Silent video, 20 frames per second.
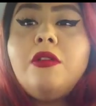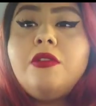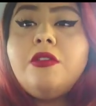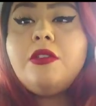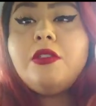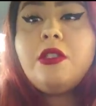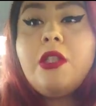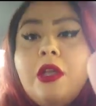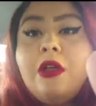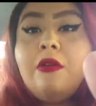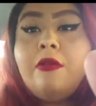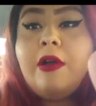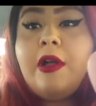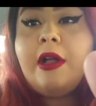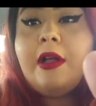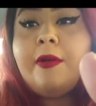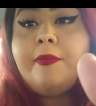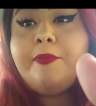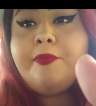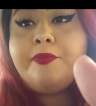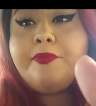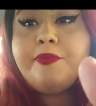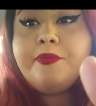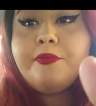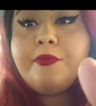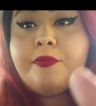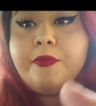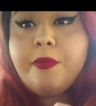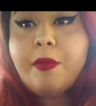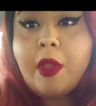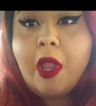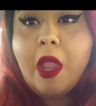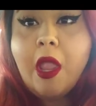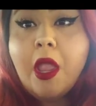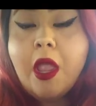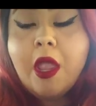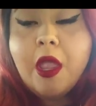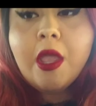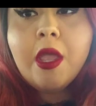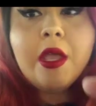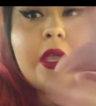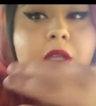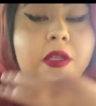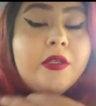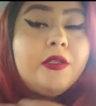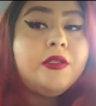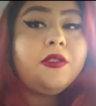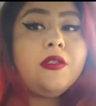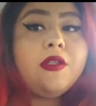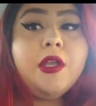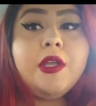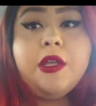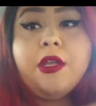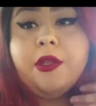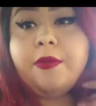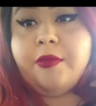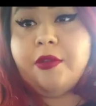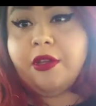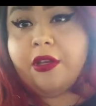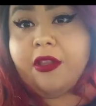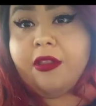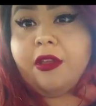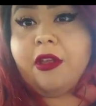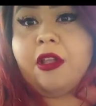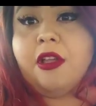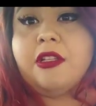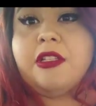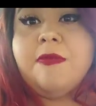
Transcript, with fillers: So, um, so I could do another color,